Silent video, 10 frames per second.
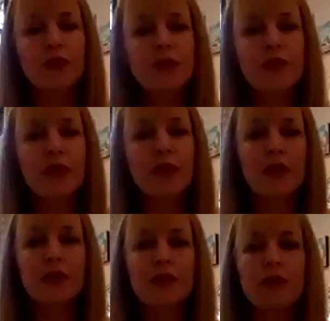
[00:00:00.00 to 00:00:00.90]
to
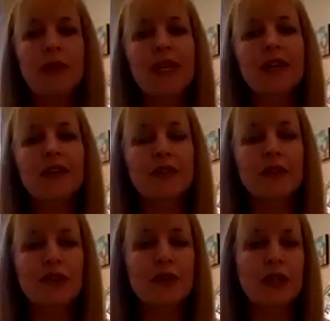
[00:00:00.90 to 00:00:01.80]
the beings
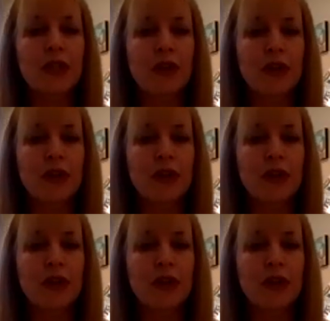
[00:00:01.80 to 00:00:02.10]
that are choosing